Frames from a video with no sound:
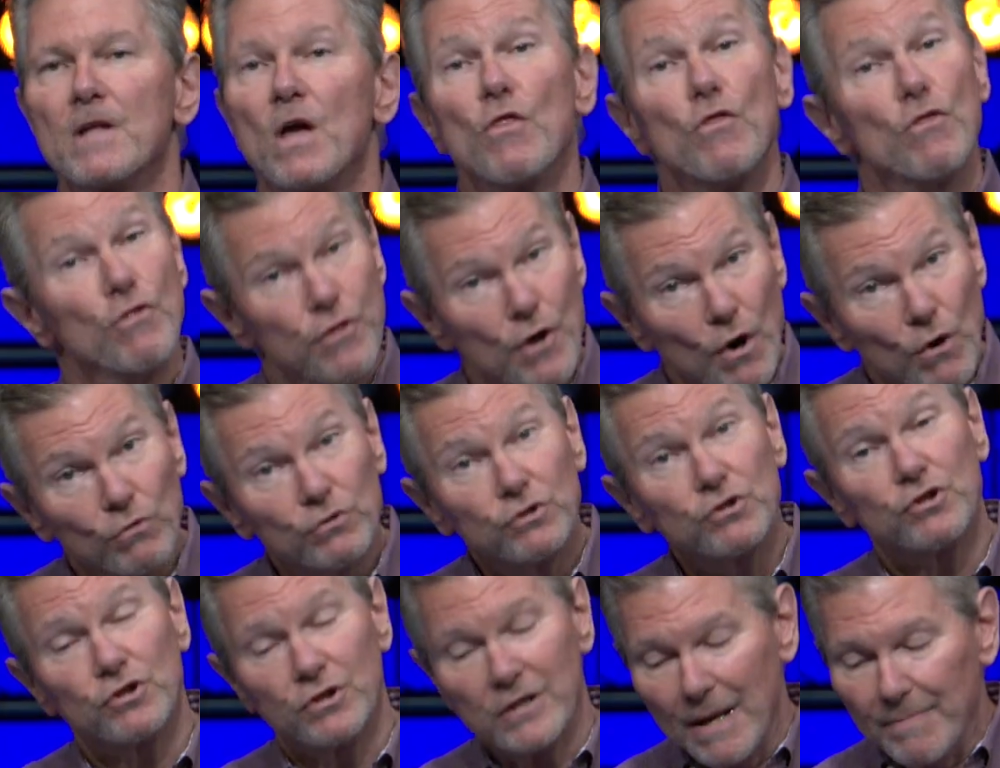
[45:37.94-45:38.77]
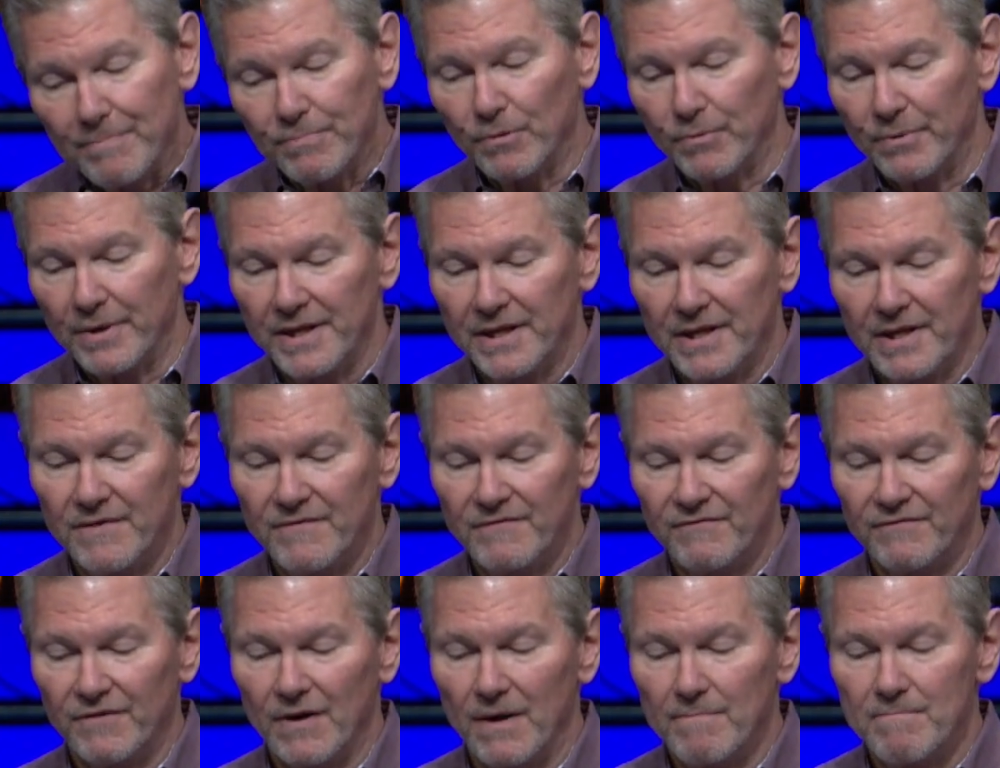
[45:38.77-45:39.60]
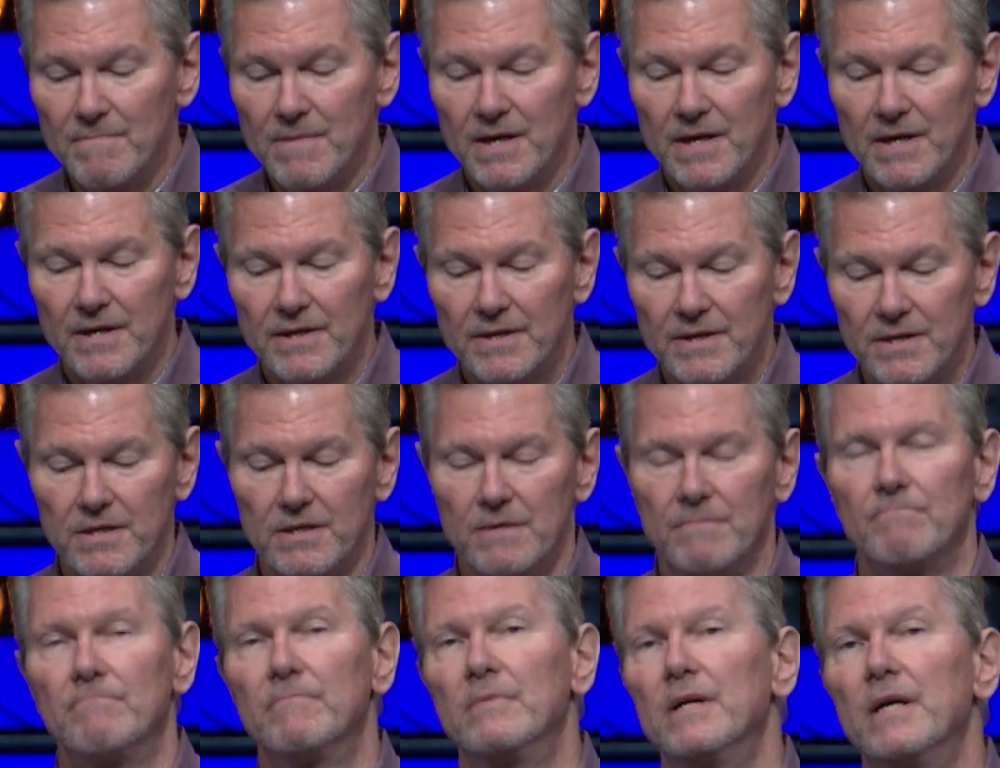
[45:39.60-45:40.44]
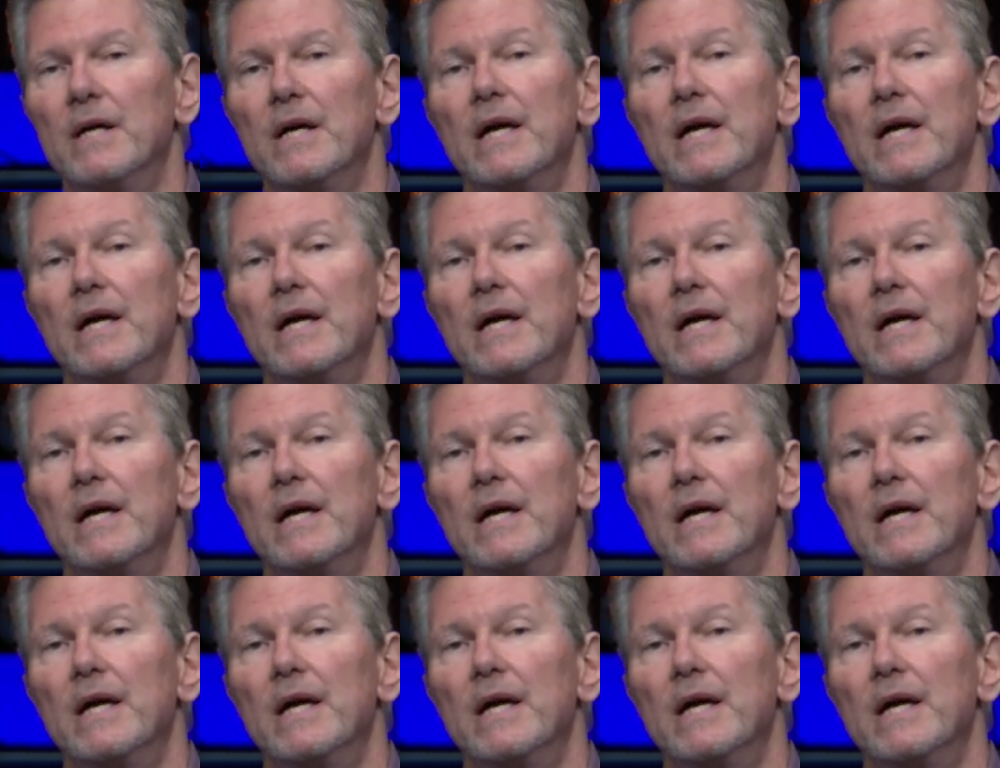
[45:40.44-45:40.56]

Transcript: those separated from Him.